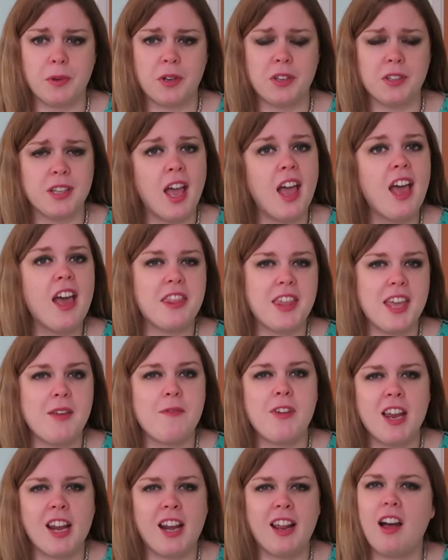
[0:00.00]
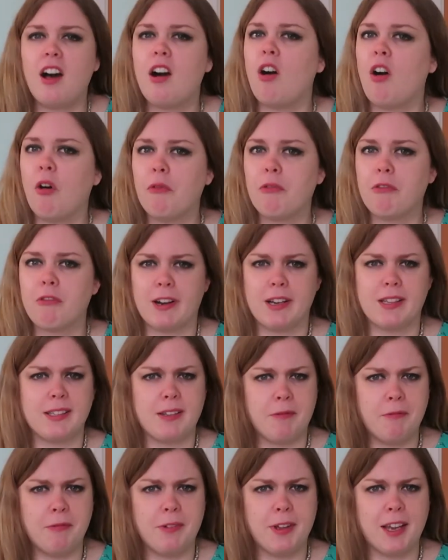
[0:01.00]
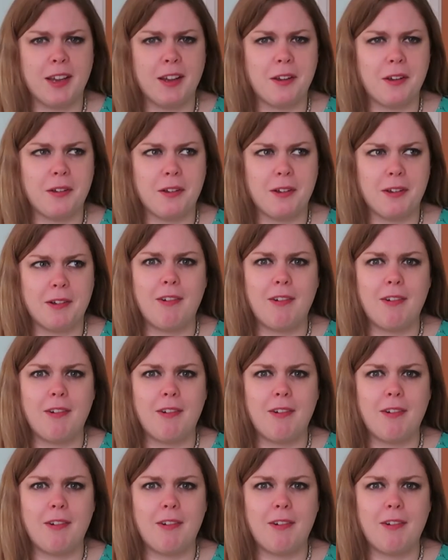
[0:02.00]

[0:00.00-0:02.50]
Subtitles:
because they really are offering something